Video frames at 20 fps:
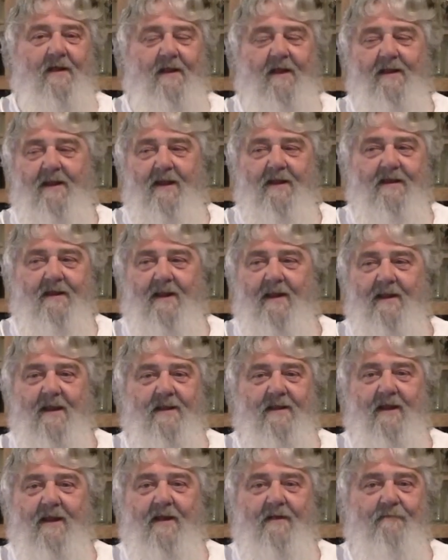I like
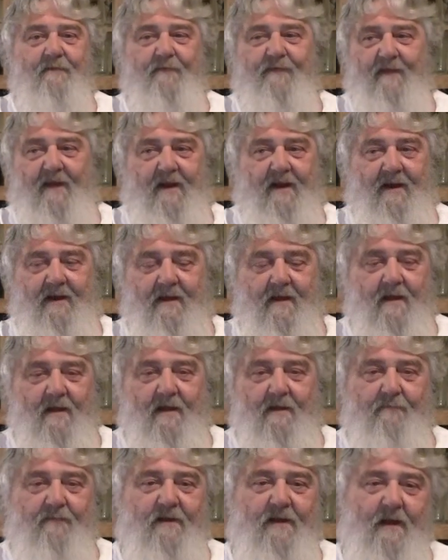everything,
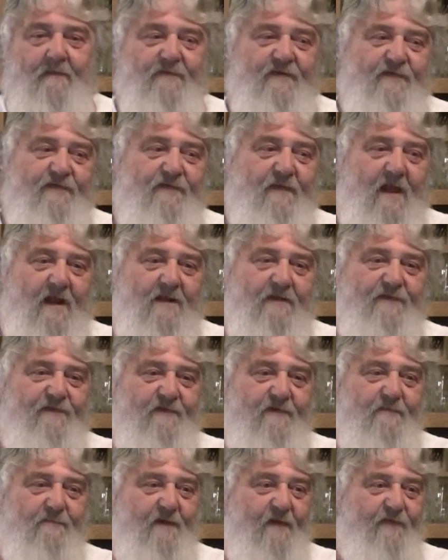but I'm just not
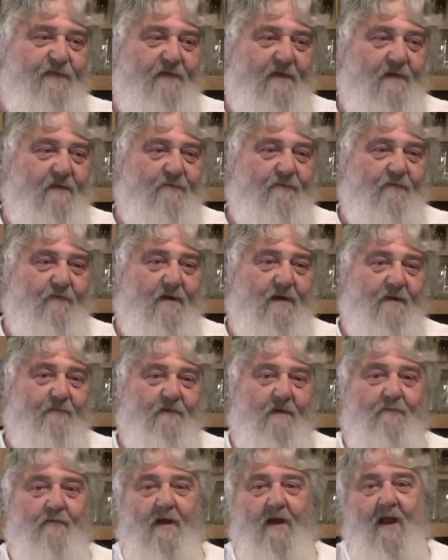considering myself, well, if
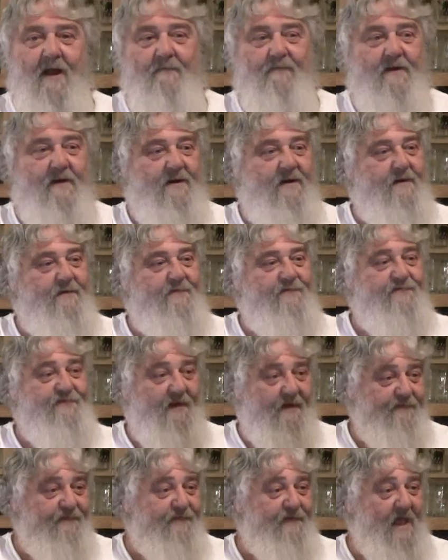I'm gonna have a
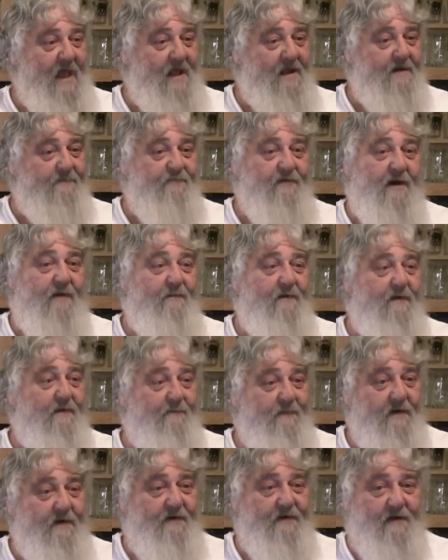chef salad, bring me a
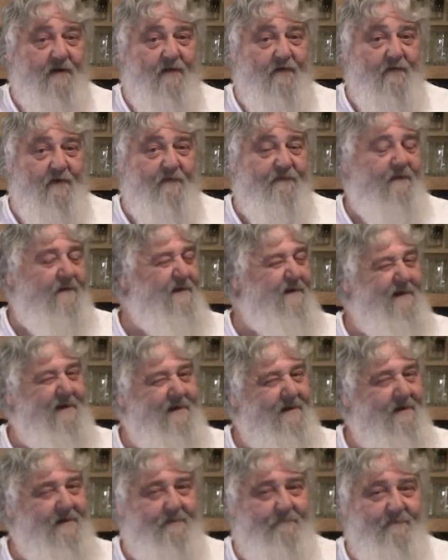beer to go with it.
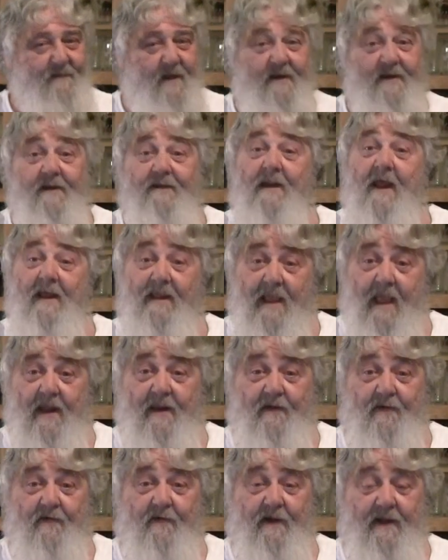I'm not in that
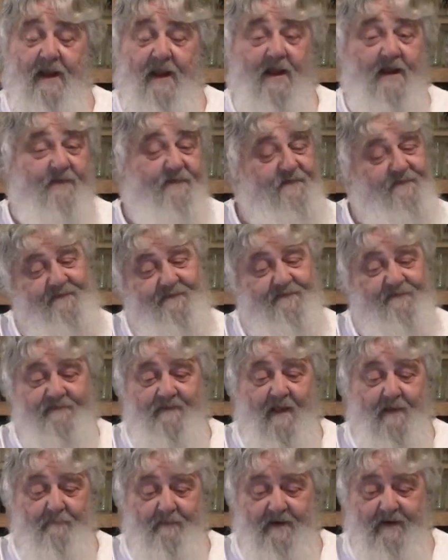category, guys. It's
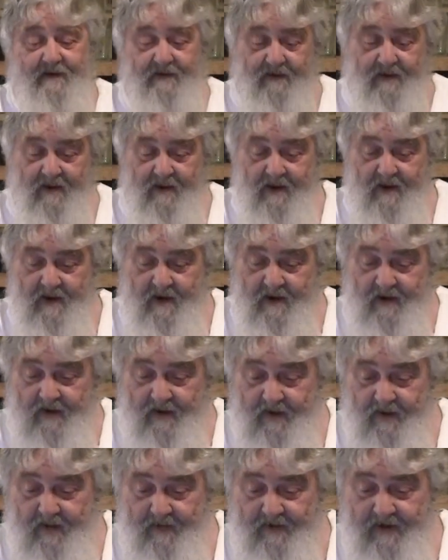not me.
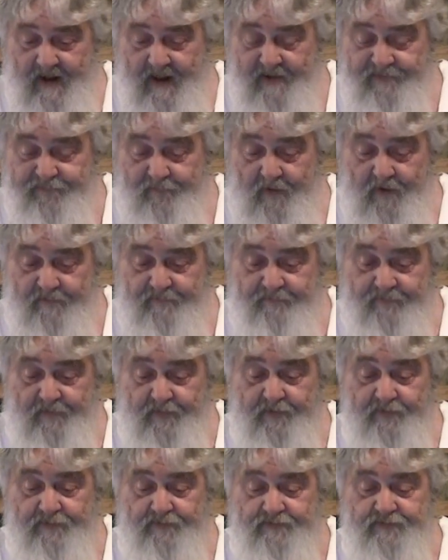Glassware is
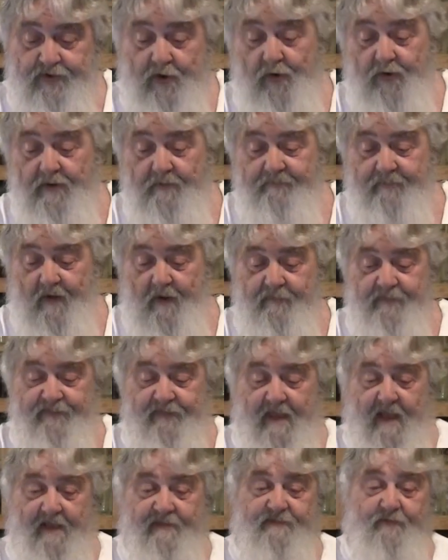blue tulip,
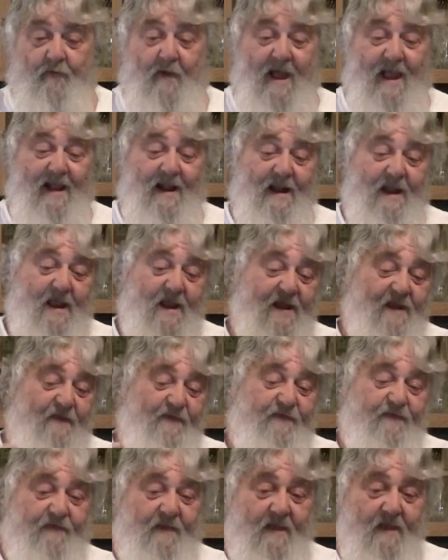oversized wine
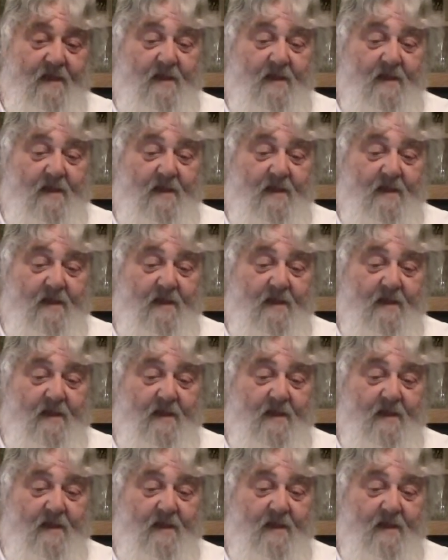glass.